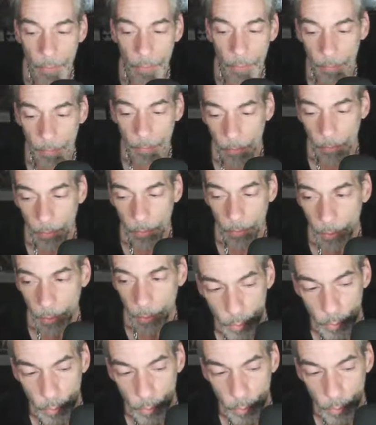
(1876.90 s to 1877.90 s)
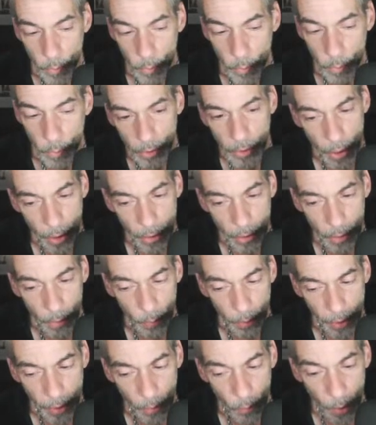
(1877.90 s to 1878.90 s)
Because when we're in a state of rejection,
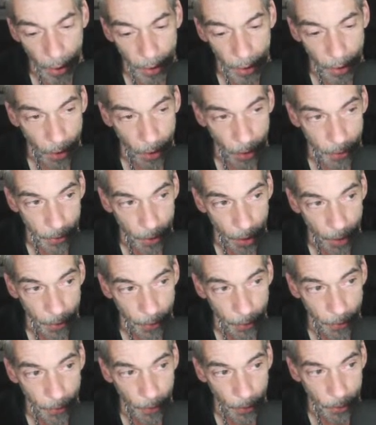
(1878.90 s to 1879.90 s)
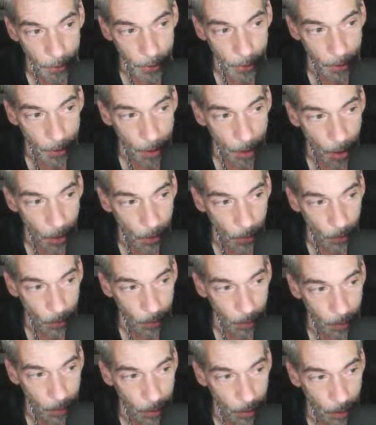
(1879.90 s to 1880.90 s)
we can recognize that there's not
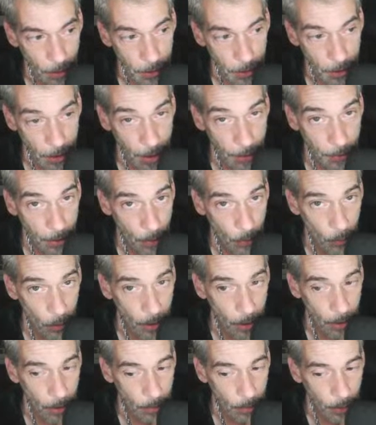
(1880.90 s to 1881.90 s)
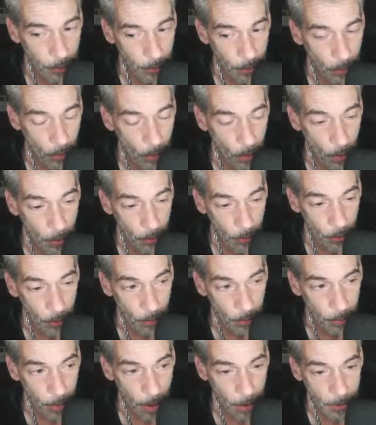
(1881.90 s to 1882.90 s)
only a state that we're in, but there are other
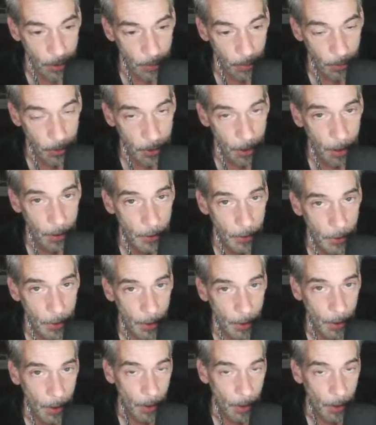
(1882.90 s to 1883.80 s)
possible states.